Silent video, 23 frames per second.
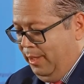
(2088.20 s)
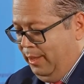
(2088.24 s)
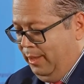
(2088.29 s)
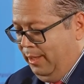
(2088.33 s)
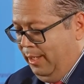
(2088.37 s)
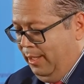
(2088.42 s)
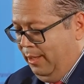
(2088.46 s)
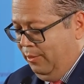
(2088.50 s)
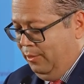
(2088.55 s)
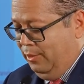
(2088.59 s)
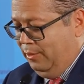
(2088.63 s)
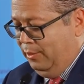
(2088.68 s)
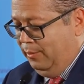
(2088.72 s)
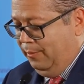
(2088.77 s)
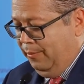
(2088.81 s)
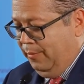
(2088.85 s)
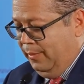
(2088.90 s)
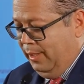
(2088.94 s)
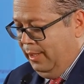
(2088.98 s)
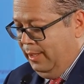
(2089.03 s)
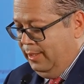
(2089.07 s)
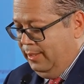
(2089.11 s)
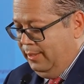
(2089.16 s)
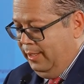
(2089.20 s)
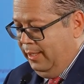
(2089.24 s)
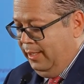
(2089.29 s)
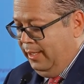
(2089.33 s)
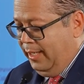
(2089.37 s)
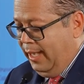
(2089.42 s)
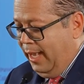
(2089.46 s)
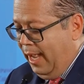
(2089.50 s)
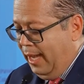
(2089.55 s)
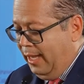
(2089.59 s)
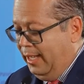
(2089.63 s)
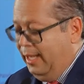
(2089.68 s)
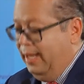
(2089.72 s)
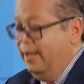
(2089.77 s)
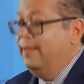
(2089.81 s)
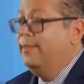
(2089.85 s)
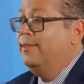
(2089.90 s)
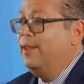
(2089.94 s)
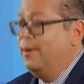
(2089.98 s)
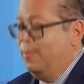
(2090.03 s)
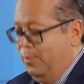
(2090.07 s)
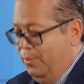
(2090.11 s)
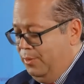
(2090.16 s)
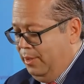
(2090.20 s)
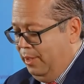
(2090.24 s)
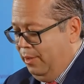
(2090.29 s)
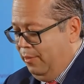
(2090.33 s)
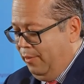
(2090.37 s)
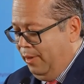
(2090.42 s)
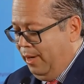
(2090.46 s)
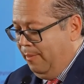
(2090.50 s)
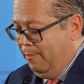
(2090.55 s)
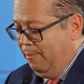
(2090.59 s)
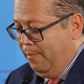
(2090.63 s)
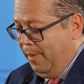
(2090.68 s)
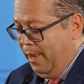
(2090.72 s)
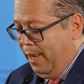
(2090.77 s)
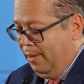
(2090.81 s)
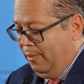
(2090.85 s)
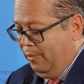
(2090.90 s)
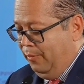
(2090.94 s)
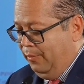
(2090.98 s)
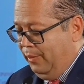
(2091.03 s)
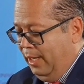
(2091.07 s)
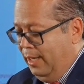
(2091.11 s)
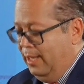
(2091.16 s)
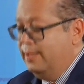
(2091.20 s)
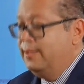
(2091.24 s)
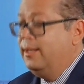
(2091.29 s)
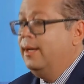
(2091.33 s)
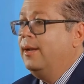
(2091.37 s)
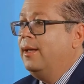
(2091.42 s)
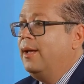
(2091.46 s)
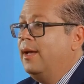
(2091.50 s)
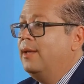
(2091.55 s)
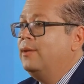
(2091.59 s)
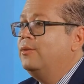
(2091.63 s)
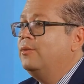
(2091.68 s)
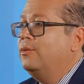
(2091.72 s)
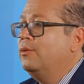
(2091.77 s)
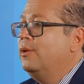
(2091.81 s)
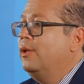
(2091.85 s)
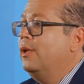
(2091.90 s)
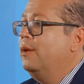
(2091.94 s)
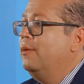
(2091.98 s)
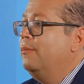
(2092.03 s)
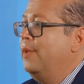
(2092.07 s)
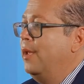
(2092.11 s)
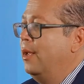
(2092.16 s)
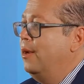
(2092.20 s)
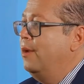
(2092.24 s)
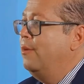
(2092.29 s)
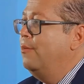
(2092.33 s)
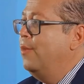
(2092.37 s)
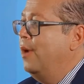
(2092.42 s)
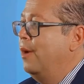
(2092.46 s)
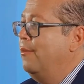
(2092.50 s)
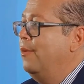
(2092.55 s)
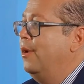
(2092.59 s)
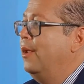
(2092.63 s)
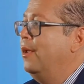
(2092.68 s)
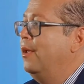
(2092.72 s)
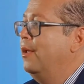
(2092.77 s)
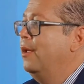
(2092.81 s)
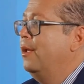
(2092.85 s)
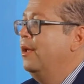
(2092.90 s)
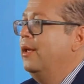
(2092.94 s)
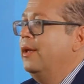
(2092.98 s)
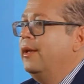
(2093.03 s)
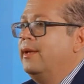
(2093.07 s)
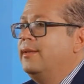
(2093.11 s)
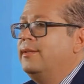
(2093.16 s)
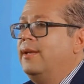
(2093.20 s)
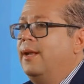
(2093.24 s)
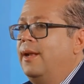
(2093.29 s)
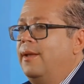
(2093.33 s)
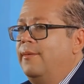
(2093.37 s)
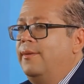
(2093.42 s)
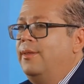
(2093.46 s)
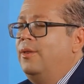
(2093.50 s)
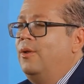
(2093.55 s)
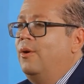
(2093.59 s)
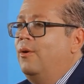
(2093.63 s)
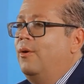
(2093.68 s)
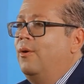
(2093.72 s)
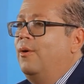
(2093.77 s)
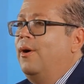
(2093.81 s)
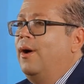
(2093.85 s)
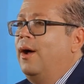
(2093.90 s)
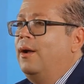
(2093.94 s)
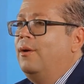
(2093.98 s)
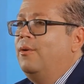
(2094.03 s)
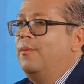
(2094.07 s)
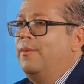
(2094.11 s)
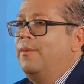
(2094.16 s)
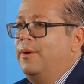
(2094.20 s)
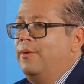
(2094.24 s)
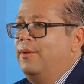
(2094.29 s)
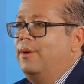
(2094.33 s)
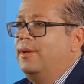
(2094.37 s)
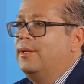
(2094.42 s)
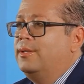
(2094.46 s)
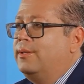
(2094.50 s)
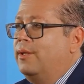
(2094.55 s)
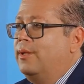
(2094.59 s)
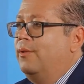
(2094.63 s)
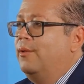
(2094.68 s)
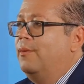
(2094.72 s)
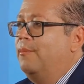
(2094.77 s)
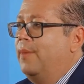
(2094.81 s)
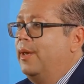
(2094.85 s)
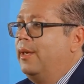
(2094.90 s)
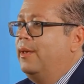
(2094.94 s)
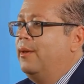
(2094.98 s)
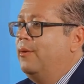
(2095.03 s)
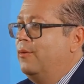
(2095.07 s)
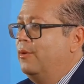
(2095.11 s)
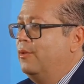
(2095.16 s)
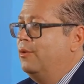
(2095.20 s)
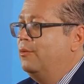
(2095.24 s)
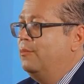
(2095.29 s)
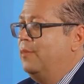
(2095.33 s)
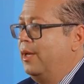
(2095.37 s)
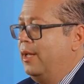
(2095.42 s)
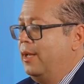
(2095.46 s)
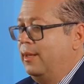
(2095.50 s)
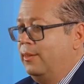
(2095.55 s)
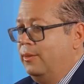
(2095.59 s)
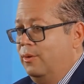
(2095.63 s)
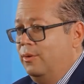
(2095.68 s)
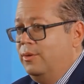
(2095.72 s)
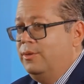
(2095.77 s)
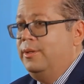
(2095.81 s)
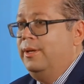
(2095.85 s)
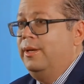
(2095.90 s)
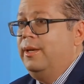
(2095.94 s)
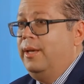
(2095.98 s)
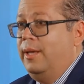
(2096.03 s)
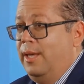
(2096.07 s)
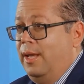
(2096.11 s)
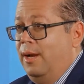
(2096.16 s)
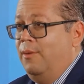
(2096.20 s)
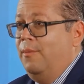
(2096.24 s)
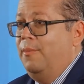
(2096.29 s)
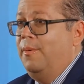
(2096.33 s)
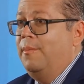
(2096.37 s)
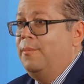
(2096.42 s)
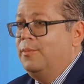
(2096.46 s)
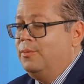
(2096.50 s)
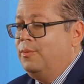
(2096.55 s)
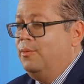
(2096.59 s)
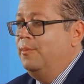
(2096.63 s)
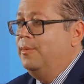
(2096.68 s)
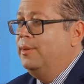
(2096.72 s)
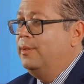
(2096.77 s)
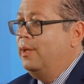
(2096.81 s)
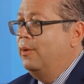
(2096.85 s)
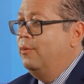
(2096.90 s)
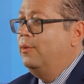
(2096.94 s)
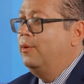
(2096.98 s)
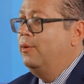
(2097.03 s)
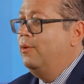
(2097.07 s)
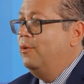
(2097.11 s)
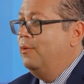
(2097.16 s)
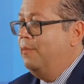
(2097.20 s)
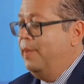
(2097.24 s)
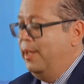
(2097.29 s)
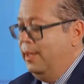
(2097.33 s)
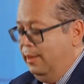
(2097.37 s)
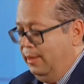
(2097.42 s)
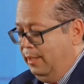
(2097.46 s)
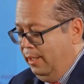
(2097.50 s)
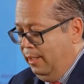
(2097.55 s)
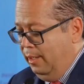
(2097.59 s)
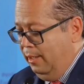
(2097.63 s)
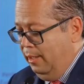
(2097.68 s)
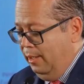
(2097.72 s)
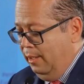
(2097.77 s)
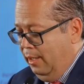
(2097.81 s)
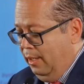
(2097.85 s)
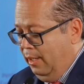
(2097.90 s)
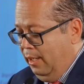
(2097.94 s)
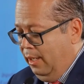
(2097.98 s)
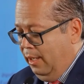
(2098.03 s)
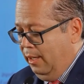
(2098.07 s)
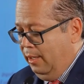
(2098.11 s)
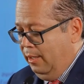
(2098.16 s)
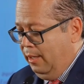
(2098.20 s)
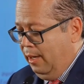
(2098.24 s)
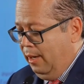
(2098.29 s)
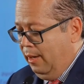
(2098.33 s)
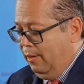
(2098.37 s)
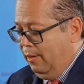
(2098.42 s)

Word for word: that there were other goods that were already sold without um, without even any complaint. But now all of a sudden there's complaint